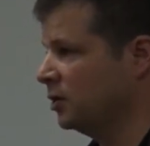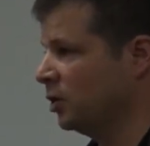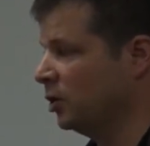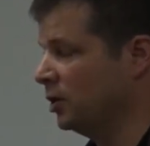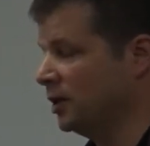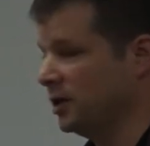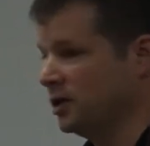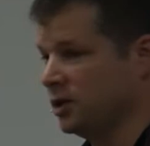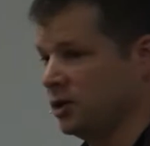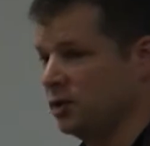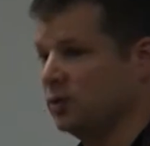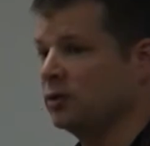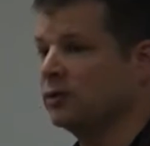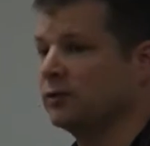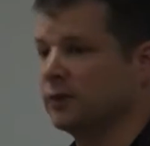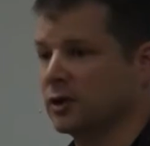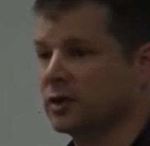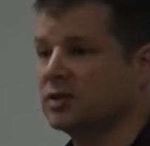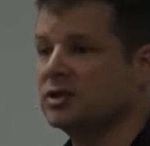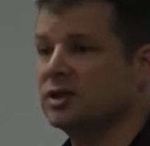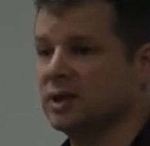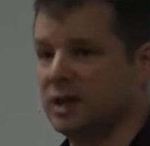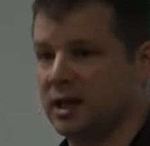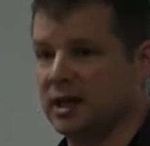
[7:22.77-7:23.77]
Only the
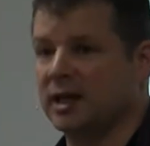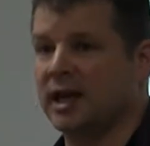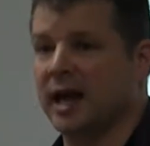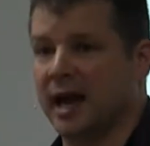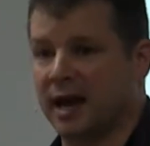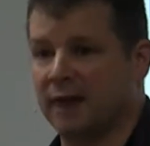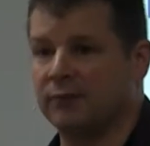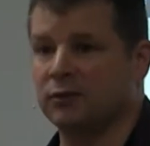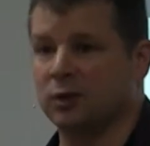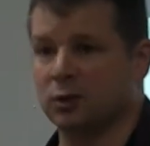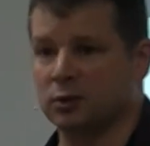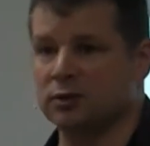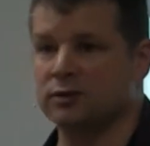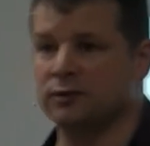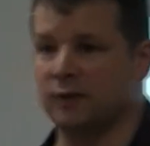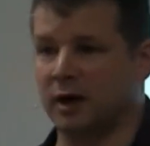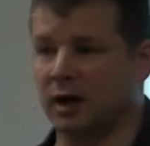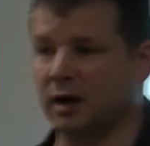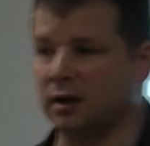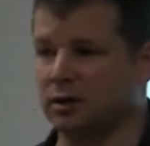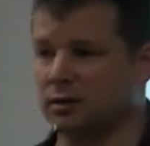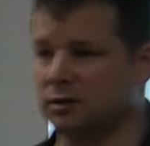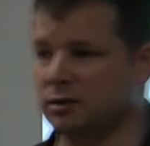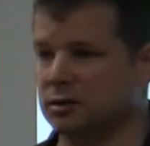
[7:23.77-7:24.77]
university can have those
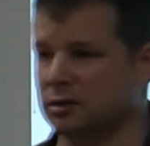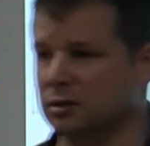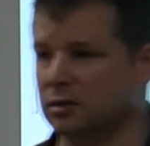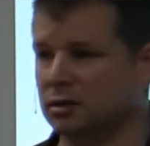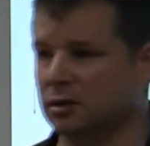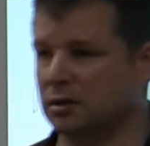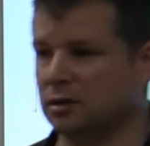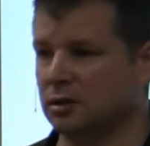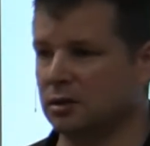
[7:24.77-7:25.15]
files.